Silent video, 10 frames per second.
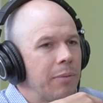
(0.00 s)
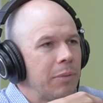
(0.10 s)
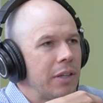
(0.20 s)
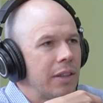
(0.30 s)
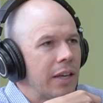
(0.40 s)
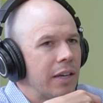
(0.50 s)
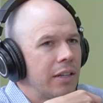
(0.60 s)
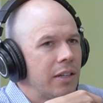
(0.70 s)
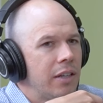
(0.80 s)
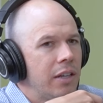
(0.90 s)
Does that
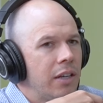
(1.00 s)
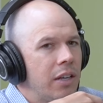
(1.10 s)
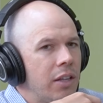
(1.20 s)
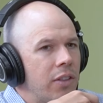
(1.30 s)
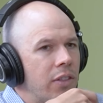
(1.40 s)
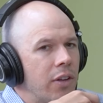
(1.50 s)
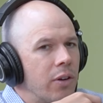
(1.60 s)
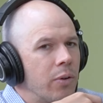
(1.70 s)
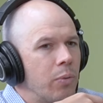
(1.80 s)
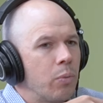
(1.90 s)
mean that
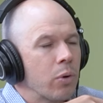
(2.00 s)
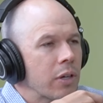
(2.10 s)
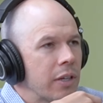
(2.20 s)
they're